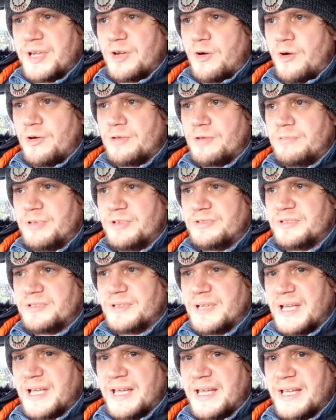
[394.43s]
awkward
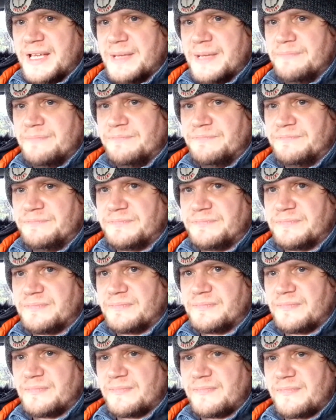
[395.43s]
when
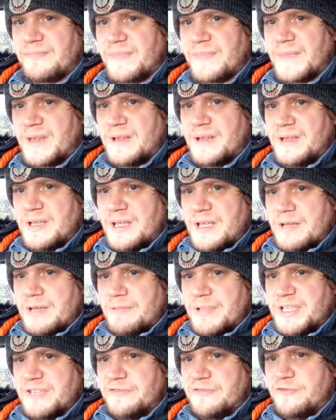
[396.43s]

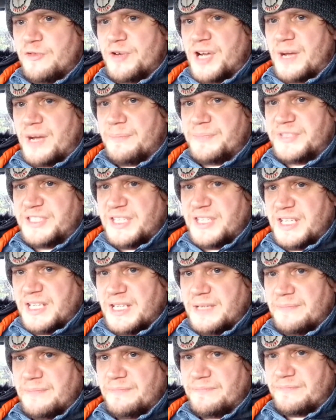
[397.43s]
you phone up,
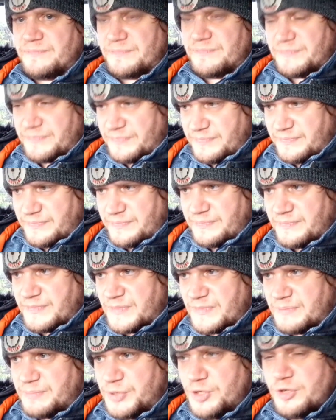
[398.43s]
say,
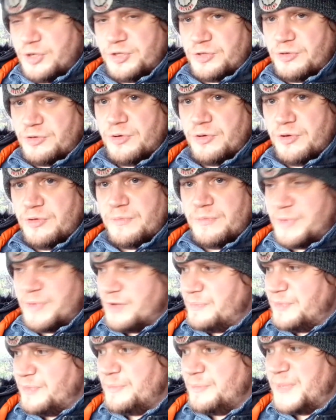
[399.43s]
Peugeot, who
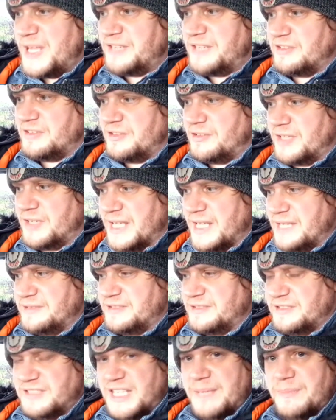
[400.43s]
basically
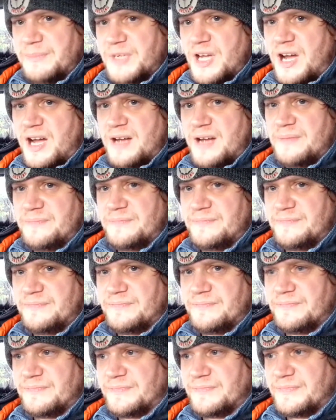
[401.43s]
is the same car,
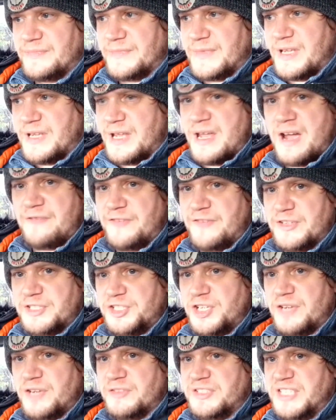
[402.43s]

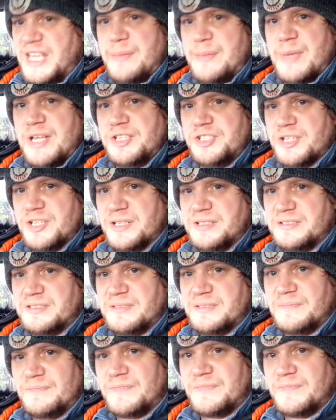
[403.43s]
share the same engines,